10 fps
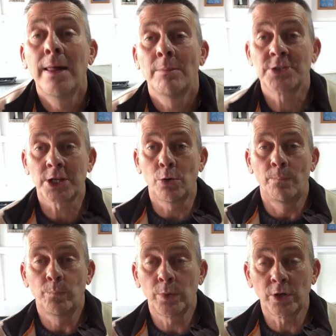But still,
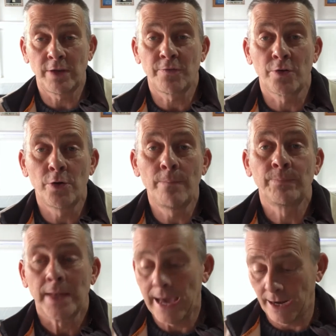we got it through
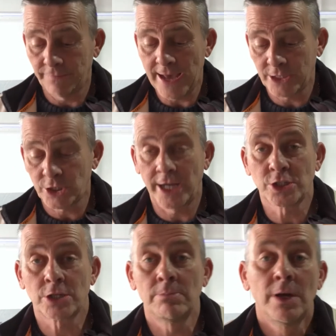and I've now
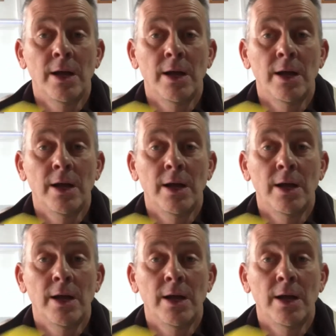changed them.